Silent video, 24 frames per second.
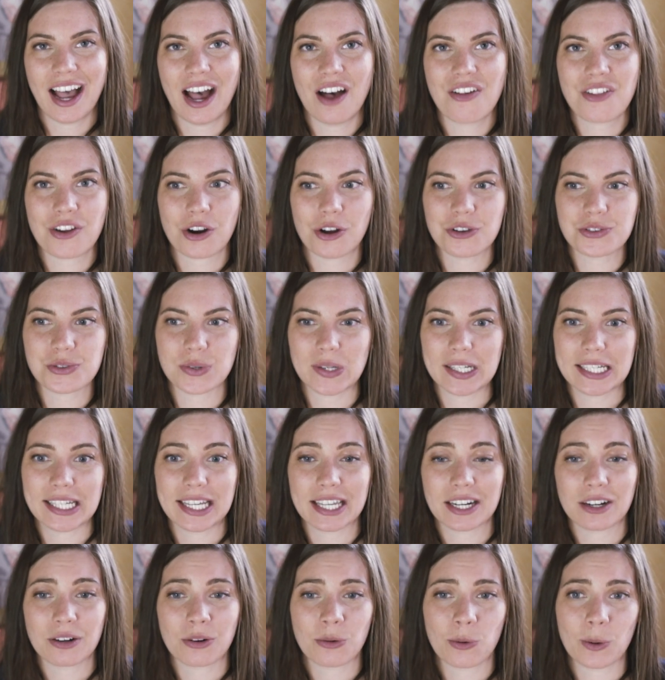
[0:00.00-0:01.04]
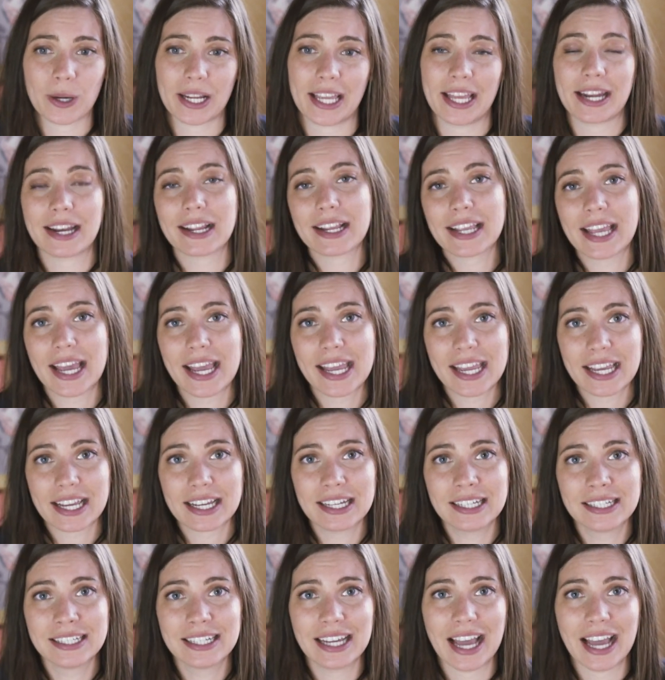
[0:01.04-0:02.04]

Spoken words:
And then also I could get an organic cake.